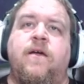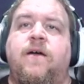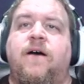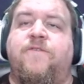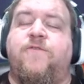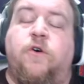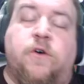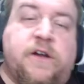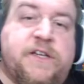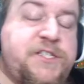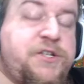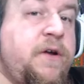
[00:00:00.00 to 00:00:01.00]
Of
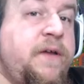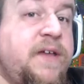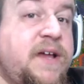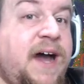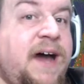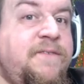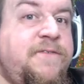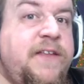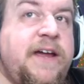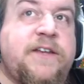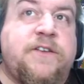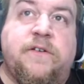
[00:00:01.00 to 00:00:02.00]
course, during the
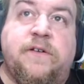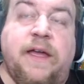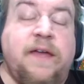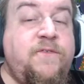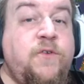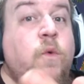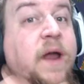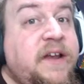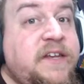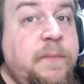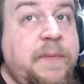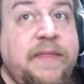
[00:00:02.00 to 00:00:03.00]
conflict, or if you want
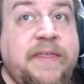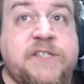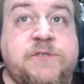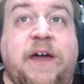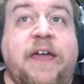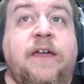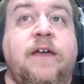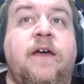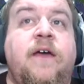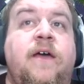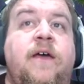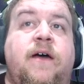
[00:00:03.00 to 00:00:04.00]
it to be this way,
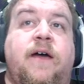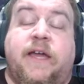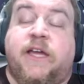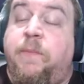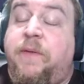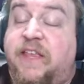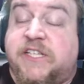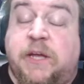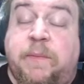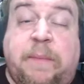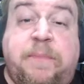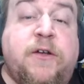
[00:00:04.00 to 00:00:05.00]
it could be. This
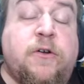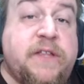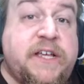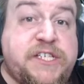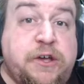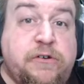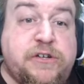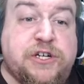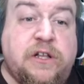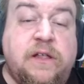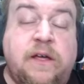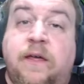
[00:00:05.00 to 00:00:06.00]
could be purely
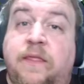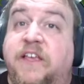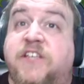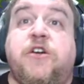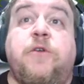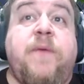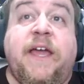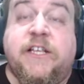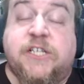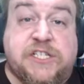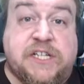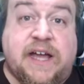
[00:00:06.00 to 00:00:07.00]
social. This could be
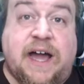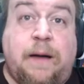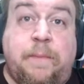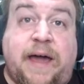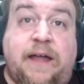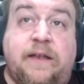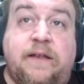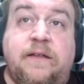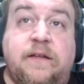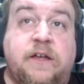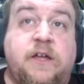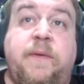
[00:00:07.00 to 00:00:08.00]
just a combat.
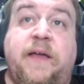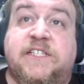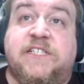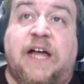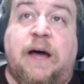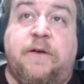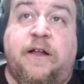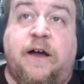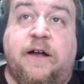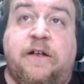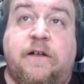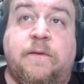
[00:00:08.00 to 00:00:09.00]
It could be a slobber
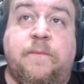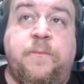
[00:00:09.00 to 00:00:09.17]
knocker.